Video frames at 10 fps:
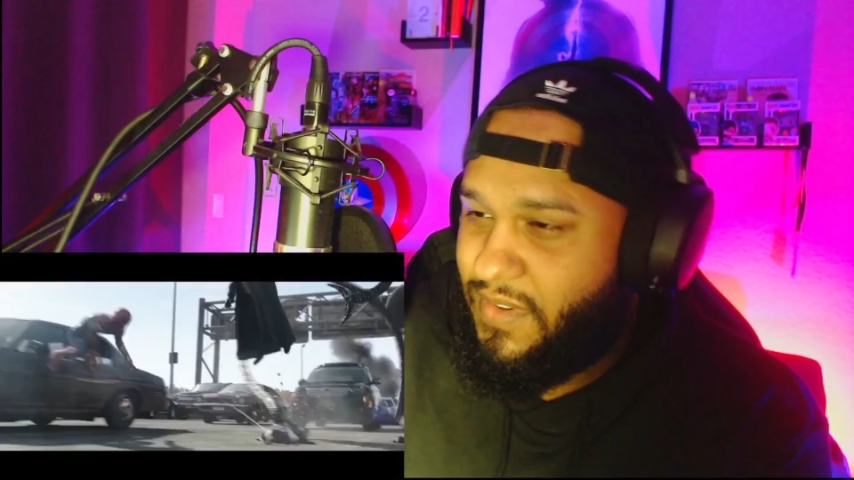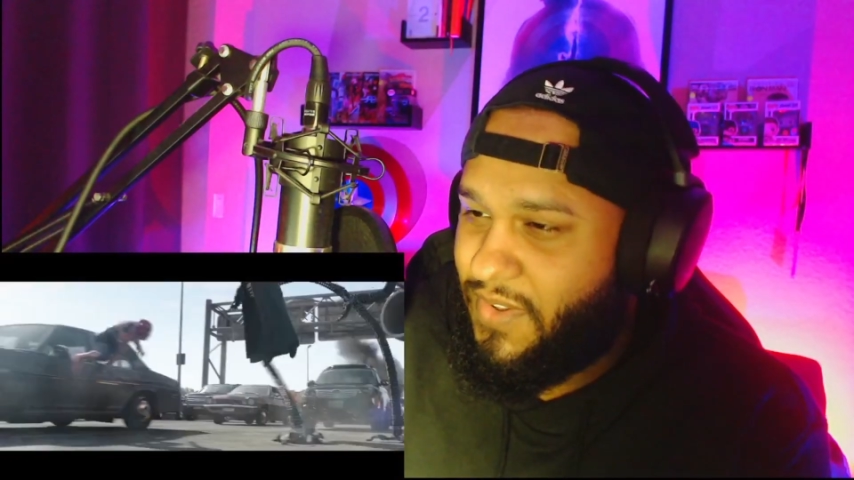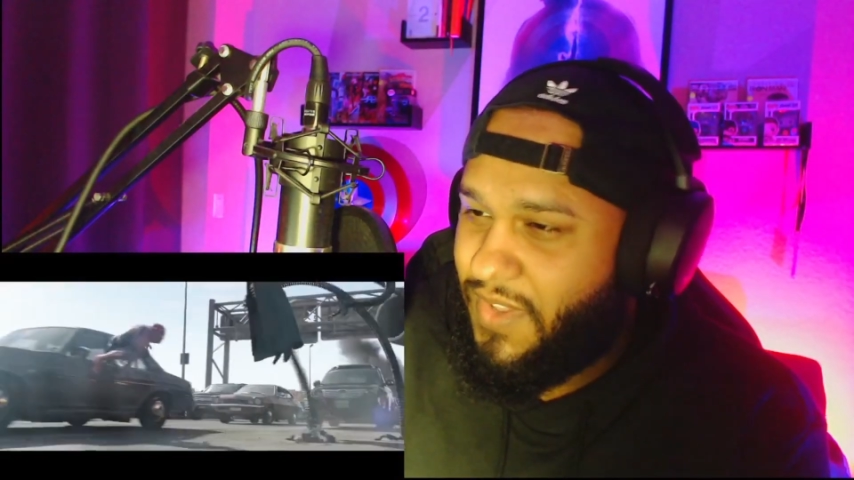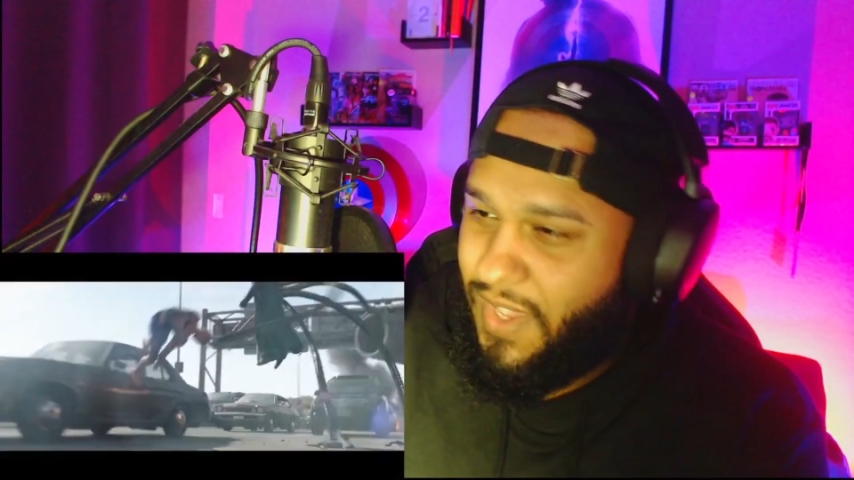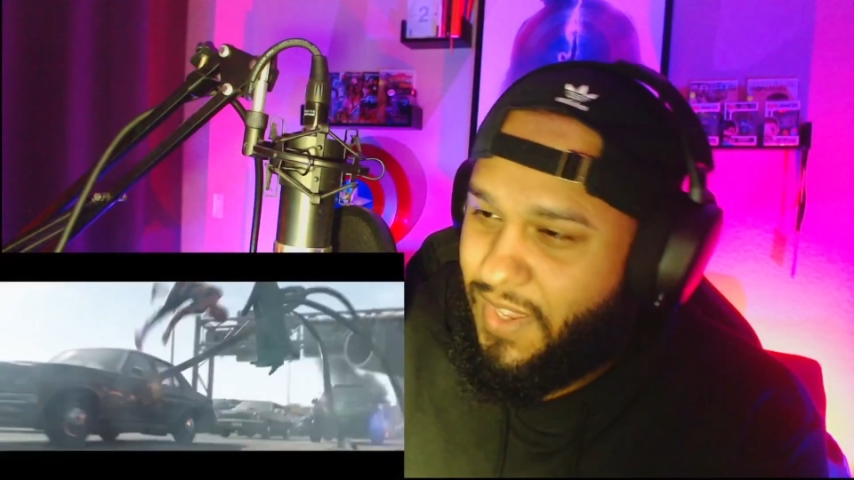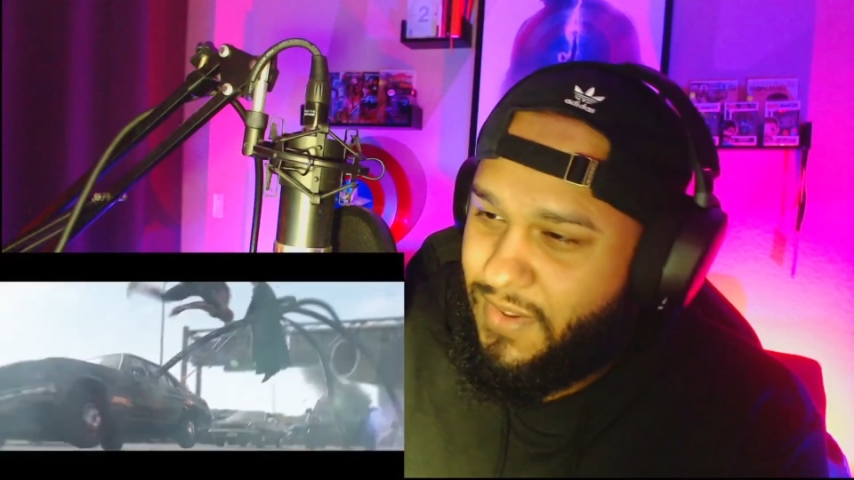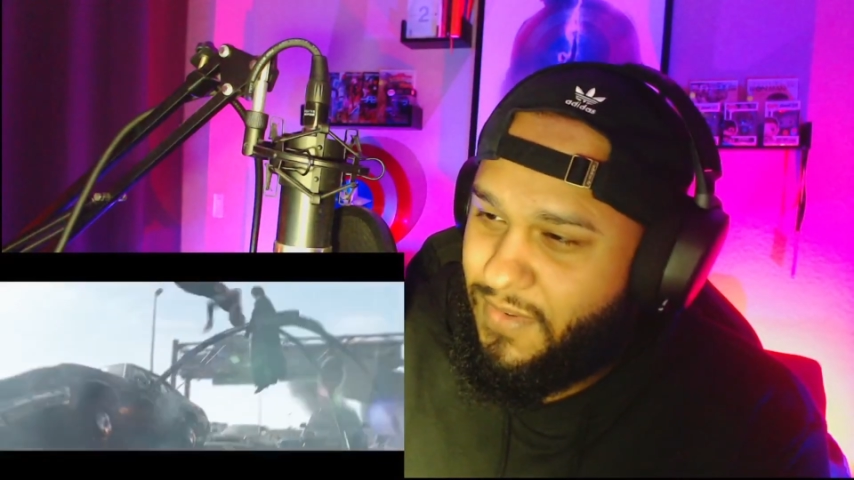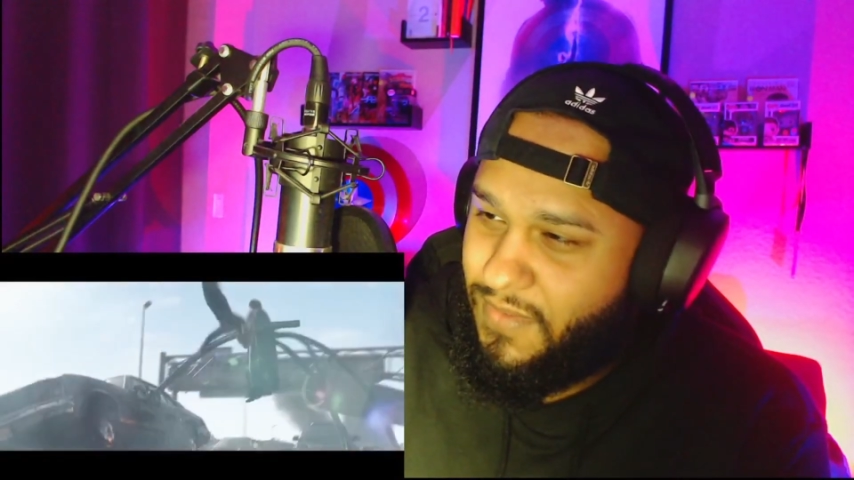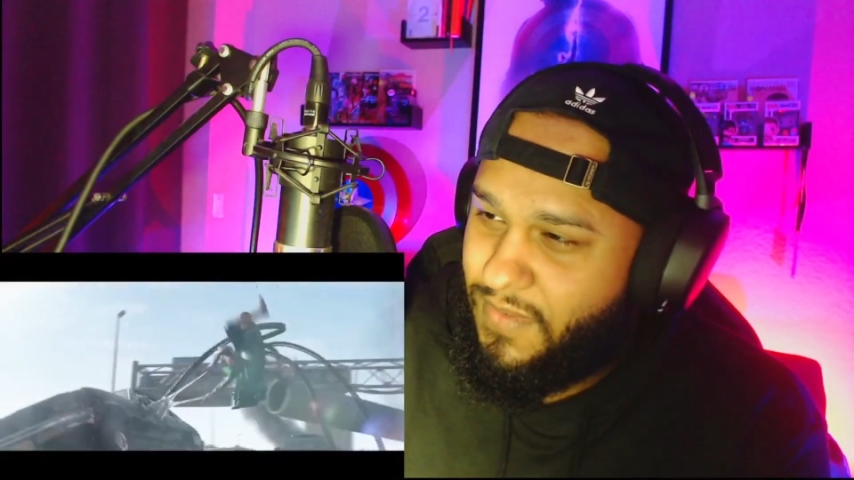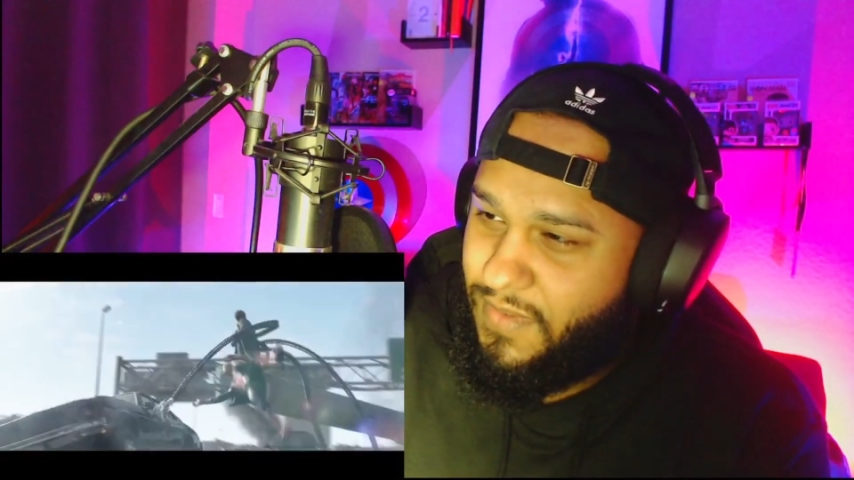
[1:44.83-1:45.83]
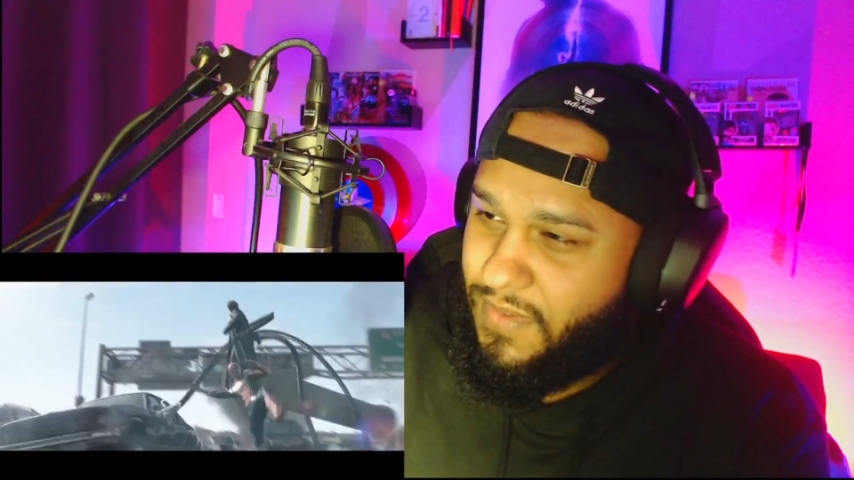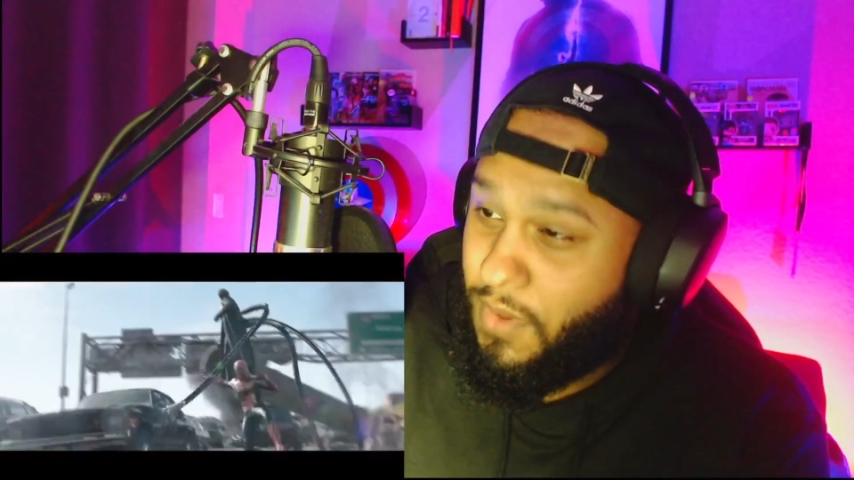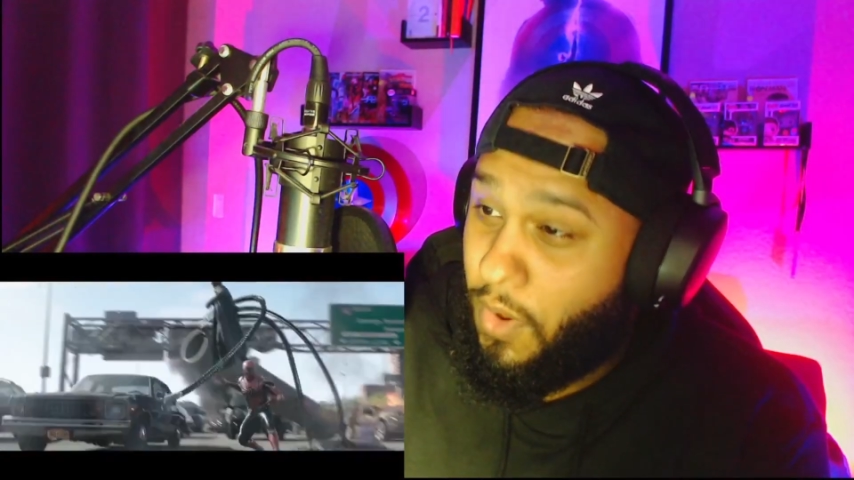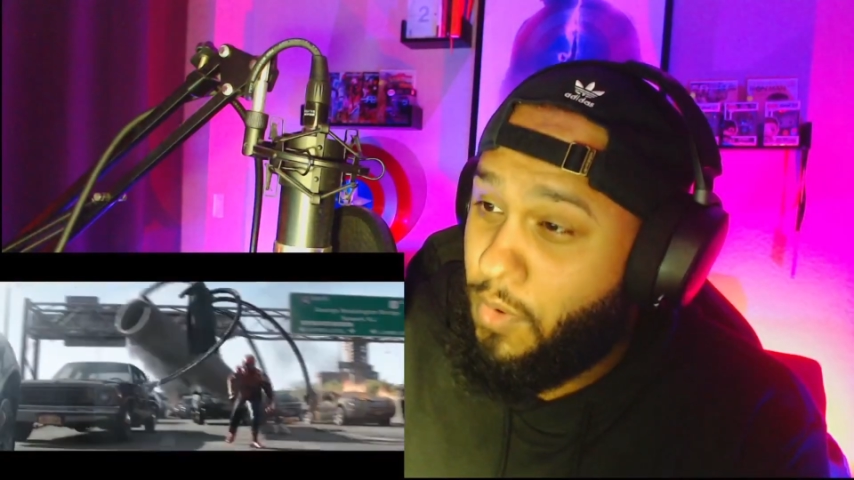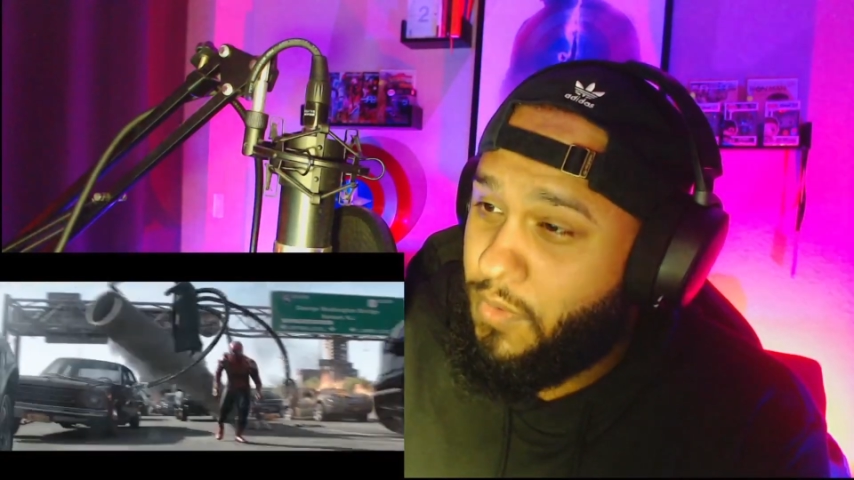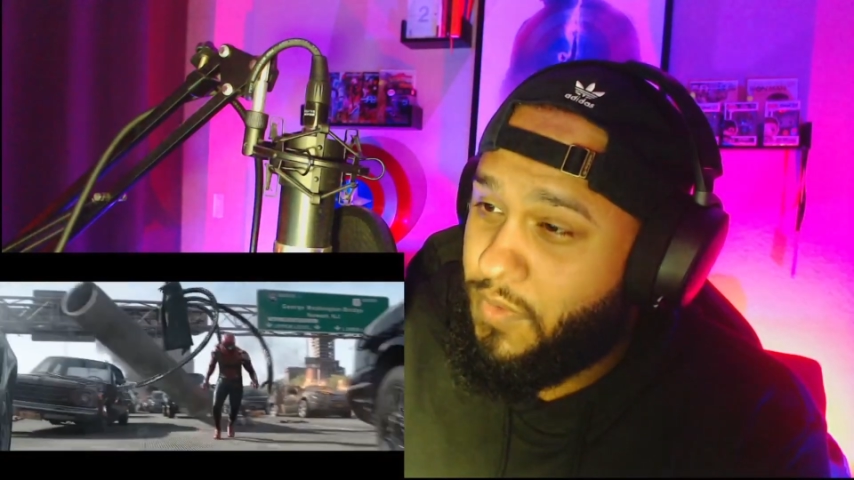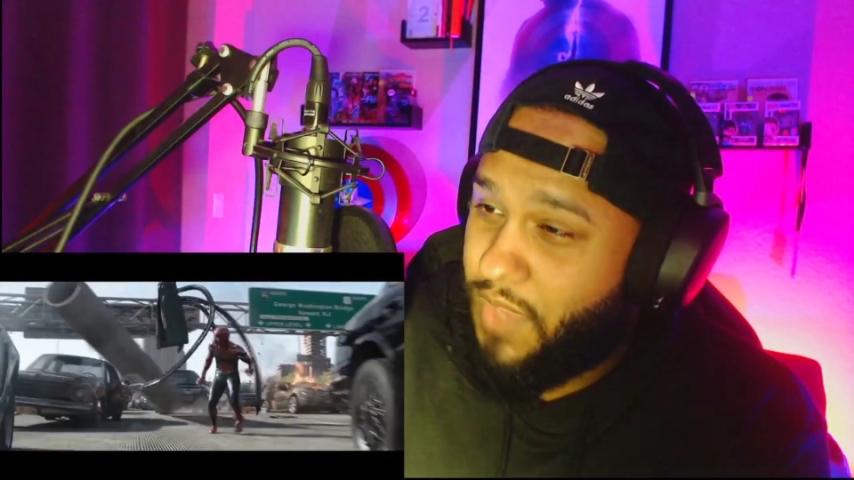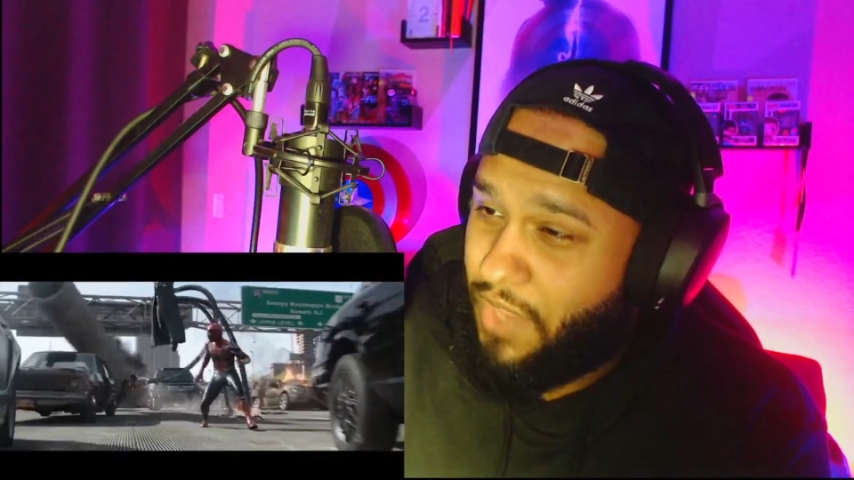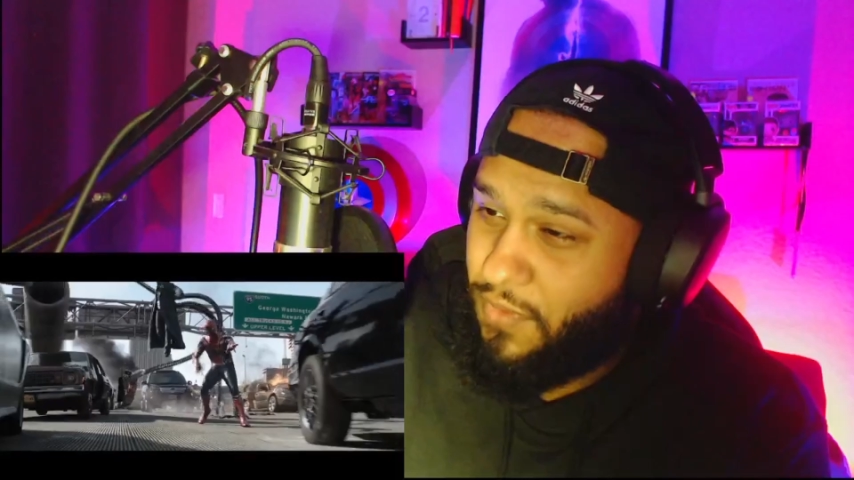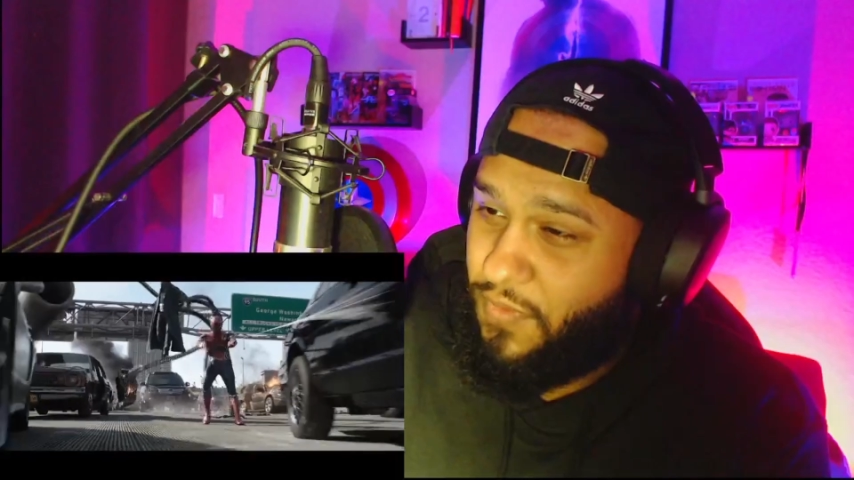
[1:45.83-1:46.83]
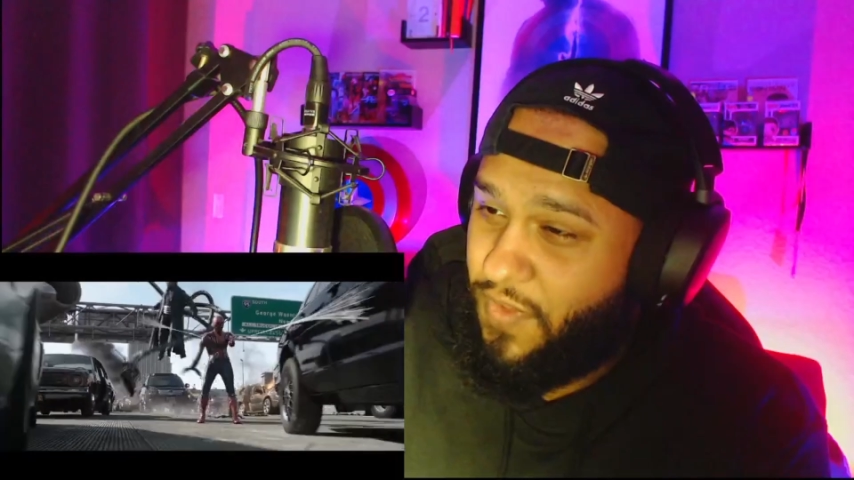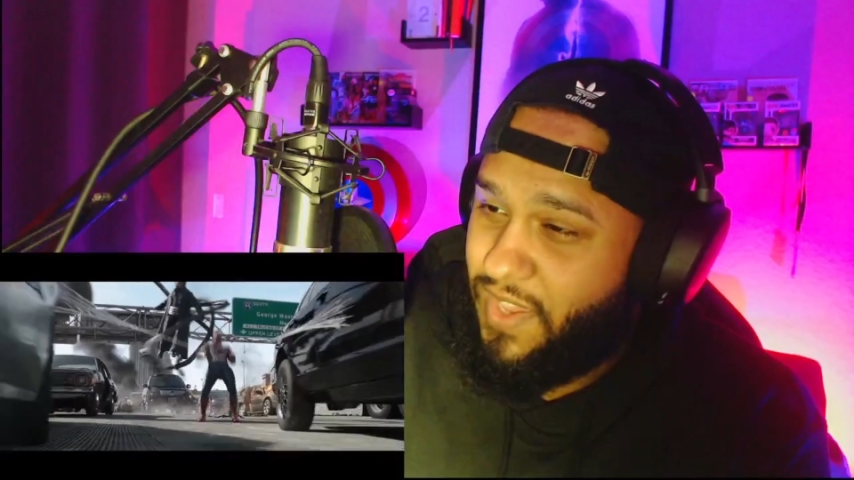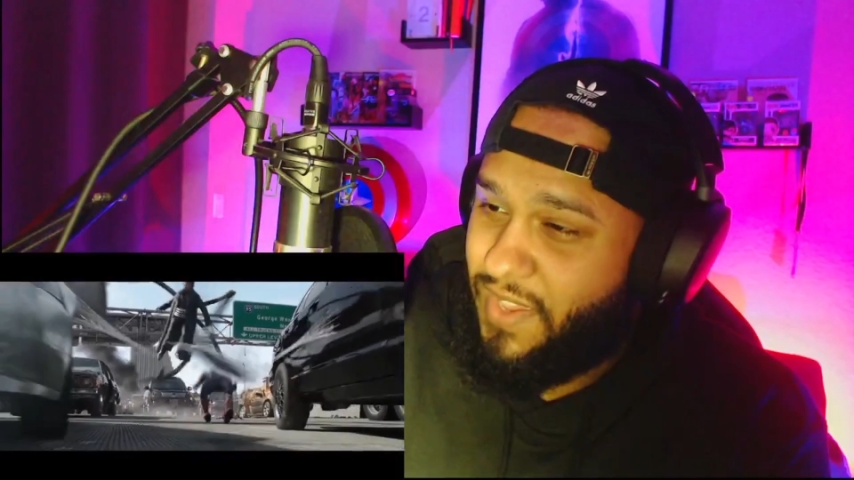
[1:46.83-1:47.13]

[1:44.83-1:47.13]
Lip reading: Okay. Oh, that's your fight.